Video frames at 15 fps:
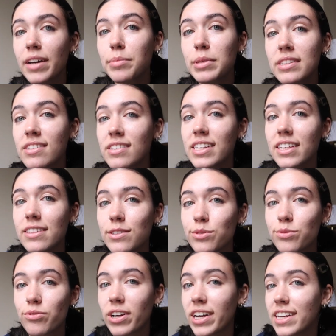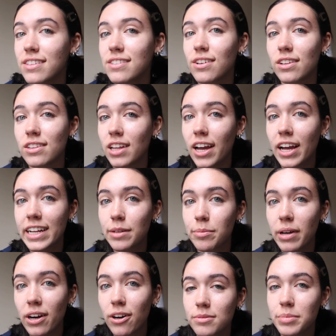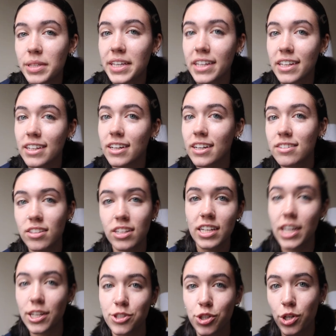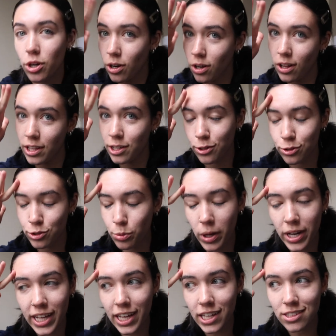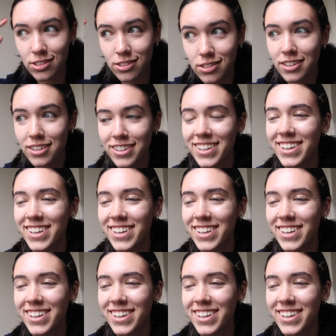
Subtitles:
I've been seeing this phrase online about being a teenage girl in her 20s.